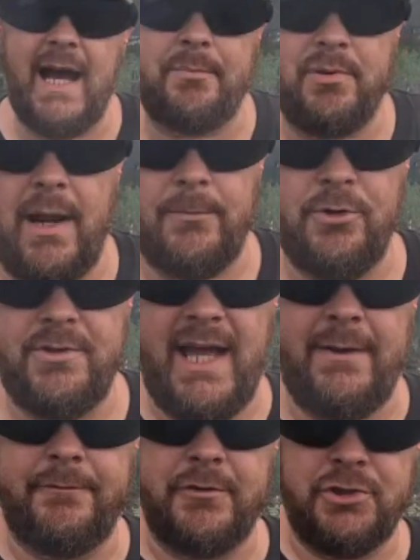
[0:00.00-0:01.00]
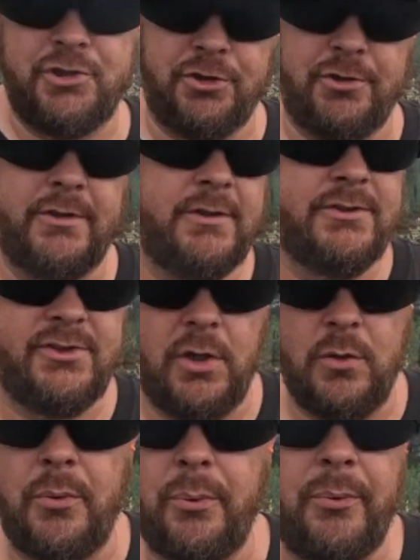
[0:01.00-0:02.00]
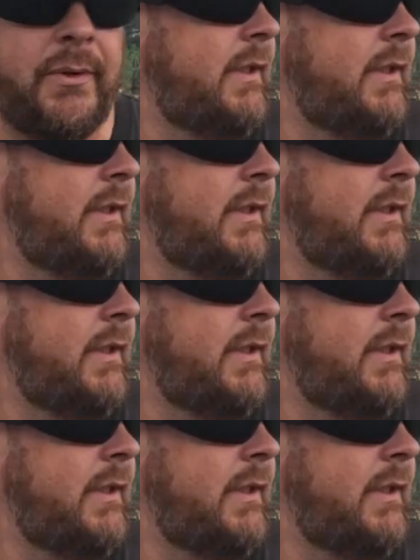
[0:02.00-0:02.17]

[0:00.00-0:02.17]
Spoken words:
a high primer in that one for sure. So